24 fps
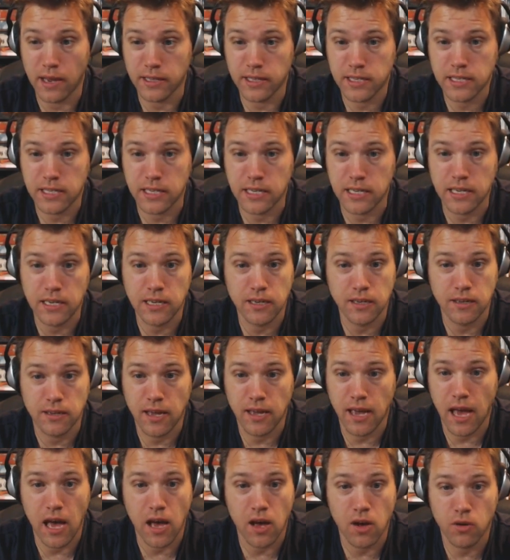and see
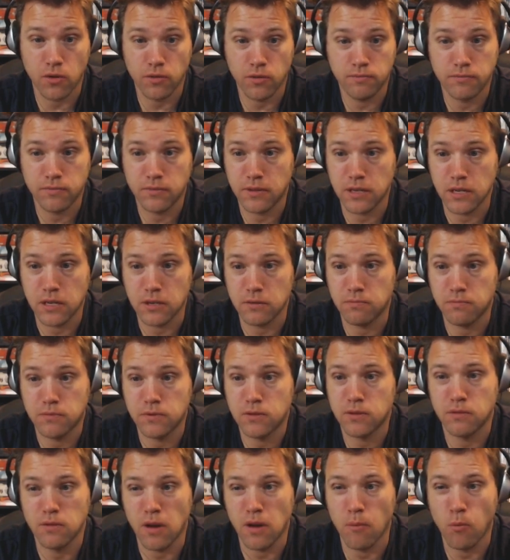how
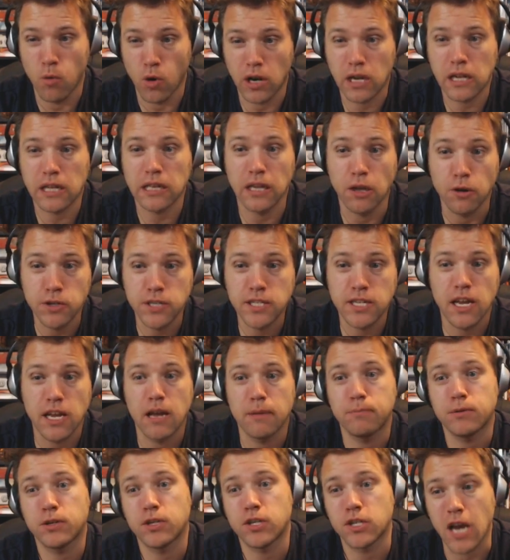a more
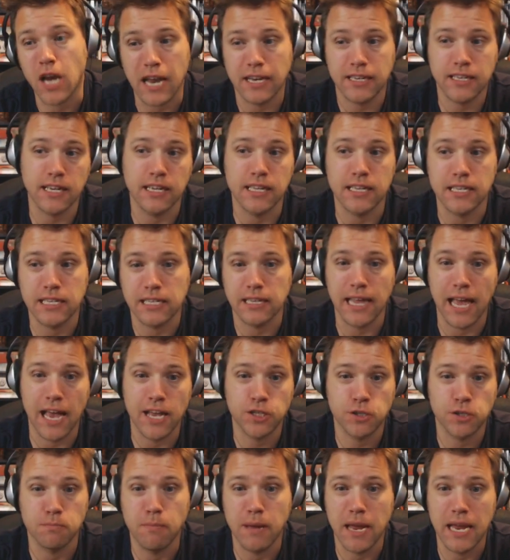close-up
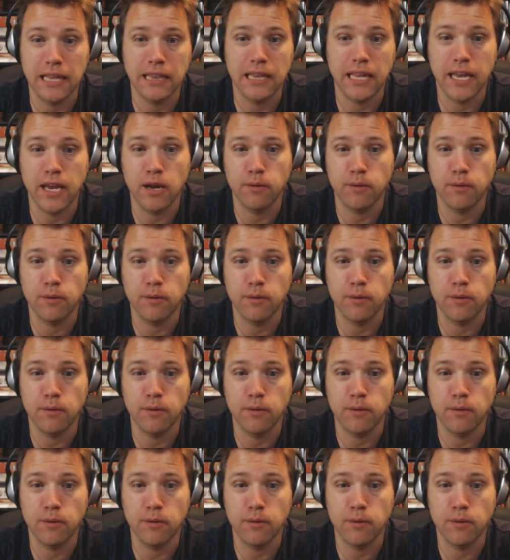shotgun/melee